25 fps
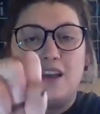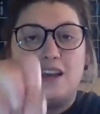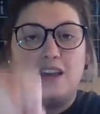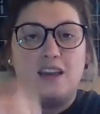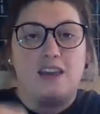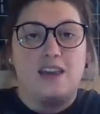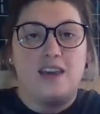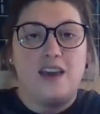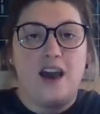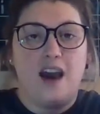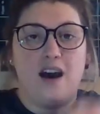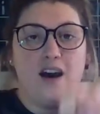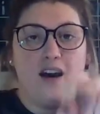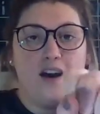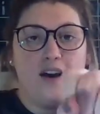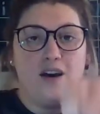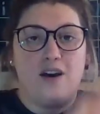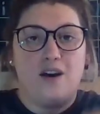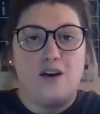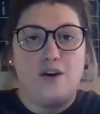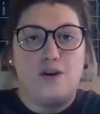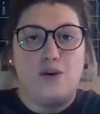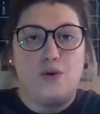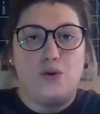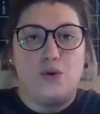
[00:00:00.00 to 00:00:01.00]
Yeah.
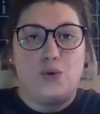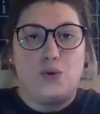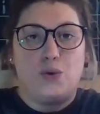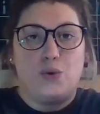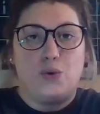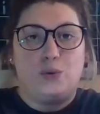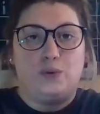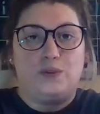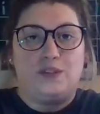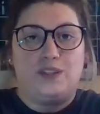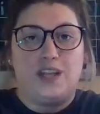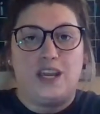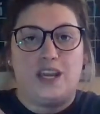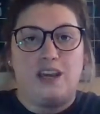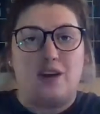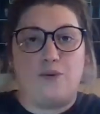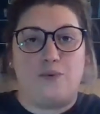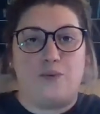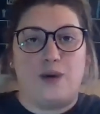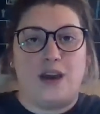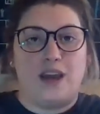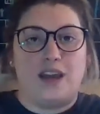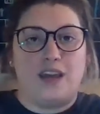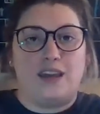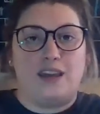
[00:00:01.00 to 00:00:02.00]
Ooh. Take
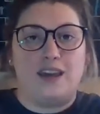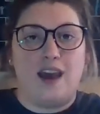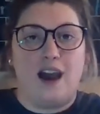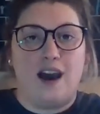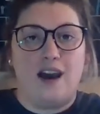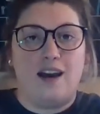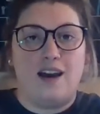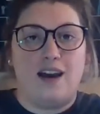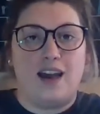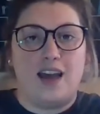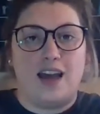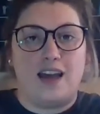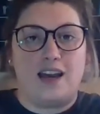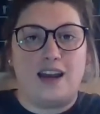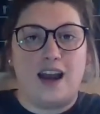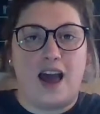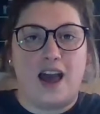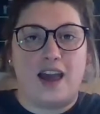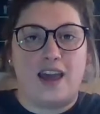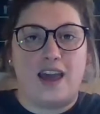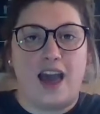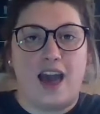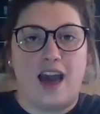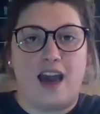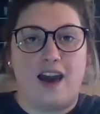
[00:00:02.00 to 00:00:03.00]
away yeah and
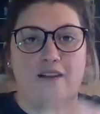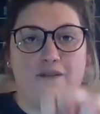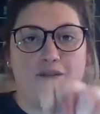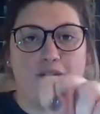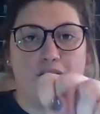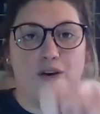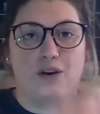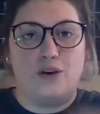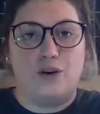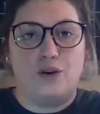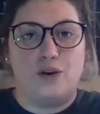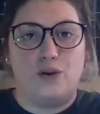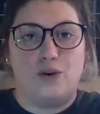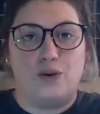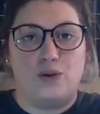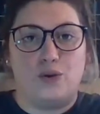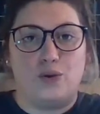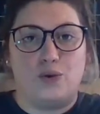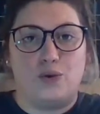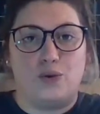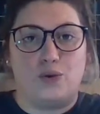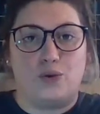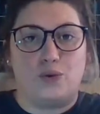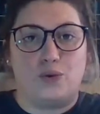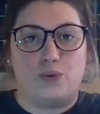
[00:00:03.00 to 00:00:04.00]
I have
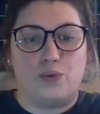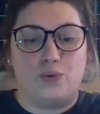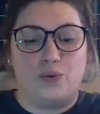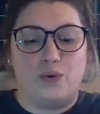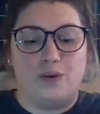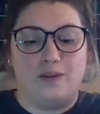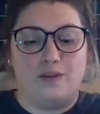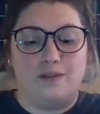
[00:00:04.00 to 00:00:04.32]
ooh.